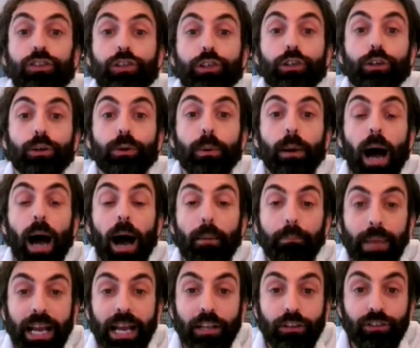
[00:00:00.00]
to uh,
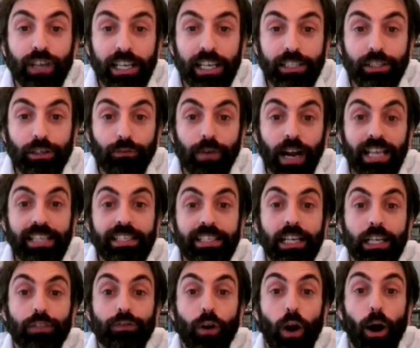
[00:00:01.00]
Manchester
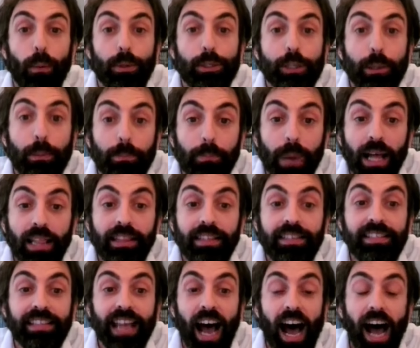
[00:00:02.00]
residents for almost a
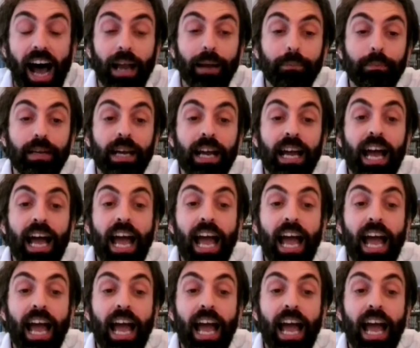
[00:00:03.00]
month's time,